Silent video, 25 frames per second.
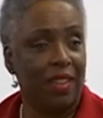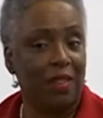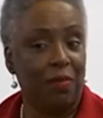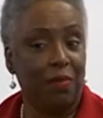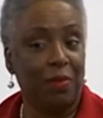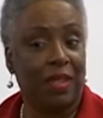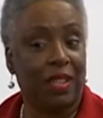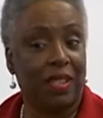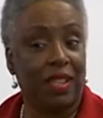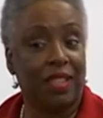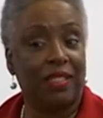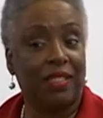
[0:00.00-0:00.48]

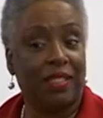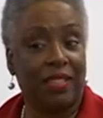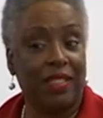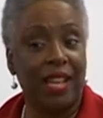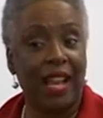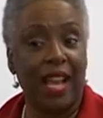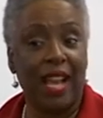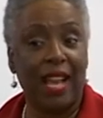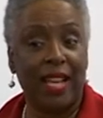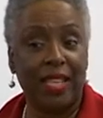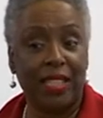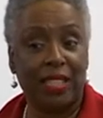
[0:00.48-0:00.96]
Because
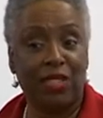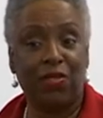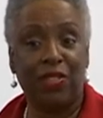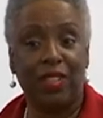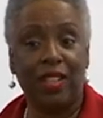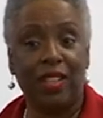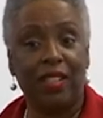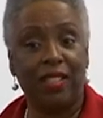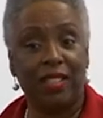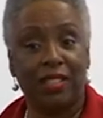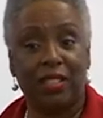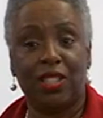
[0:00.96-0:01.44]

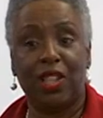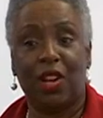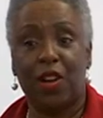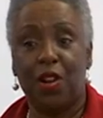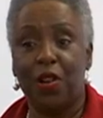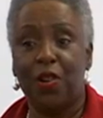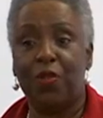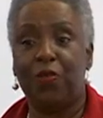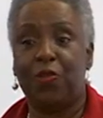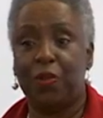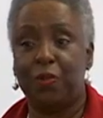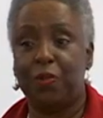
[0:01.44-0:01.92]
Nashville is
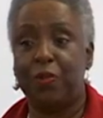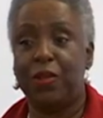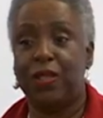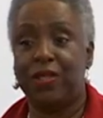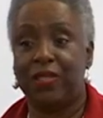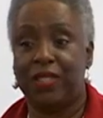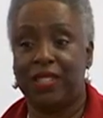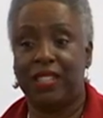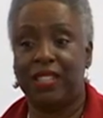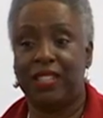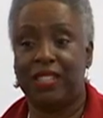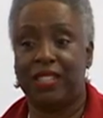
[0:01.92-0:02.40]
known for
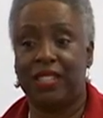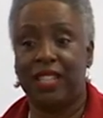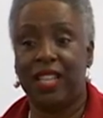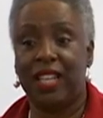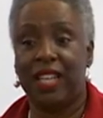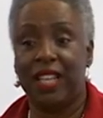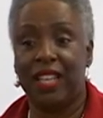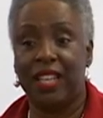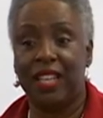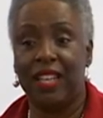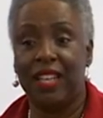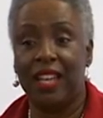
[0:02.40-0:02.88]
Music
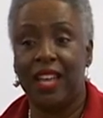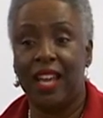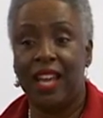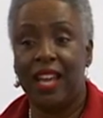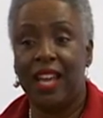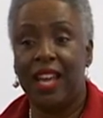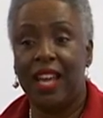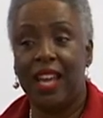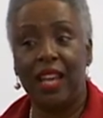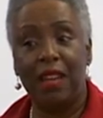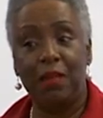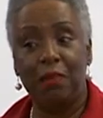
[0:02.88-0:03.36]
City,
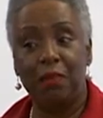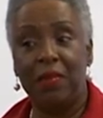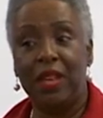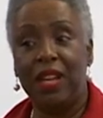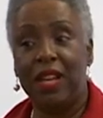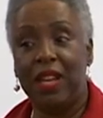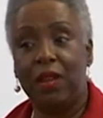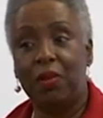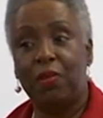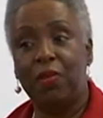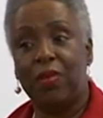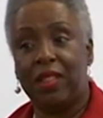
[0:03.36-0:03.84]
and
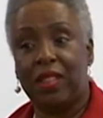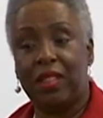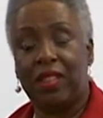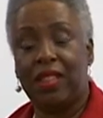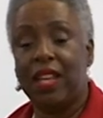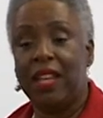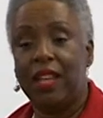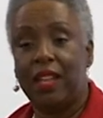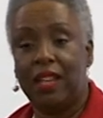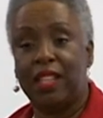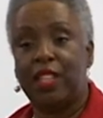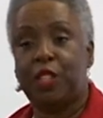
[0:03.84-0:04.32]
many would
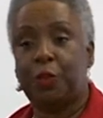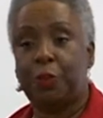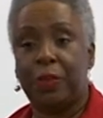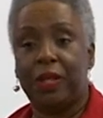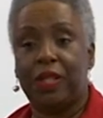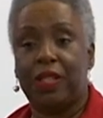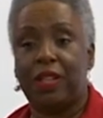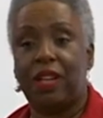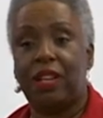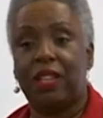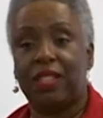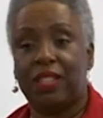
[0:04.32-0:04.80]
think it's
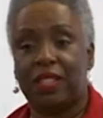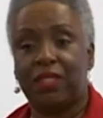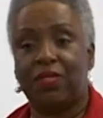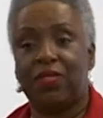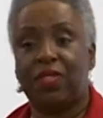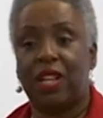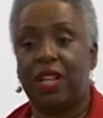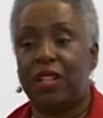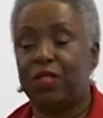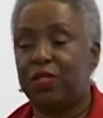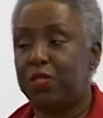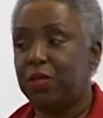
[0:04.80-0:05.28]
because of
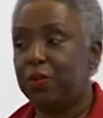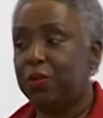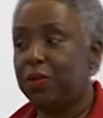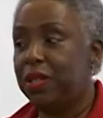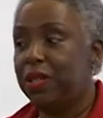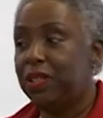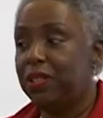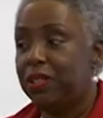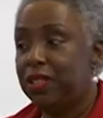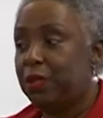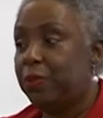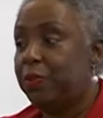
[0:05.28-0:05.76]
country
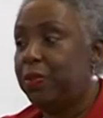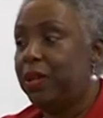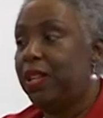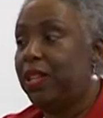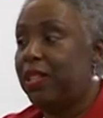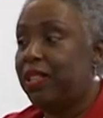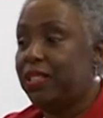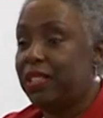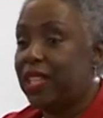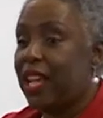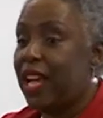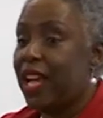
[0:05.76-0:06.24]
music, but
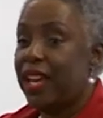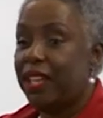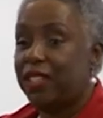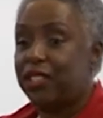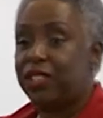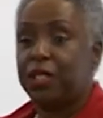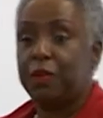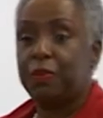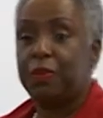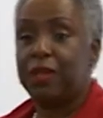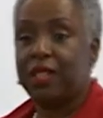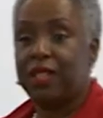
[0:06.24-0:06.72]
it's
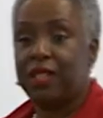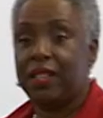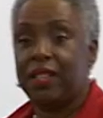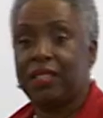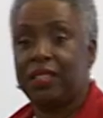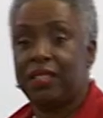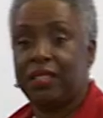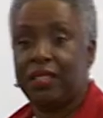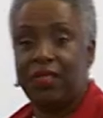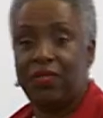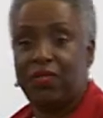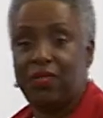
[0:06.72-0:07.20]
actually because of the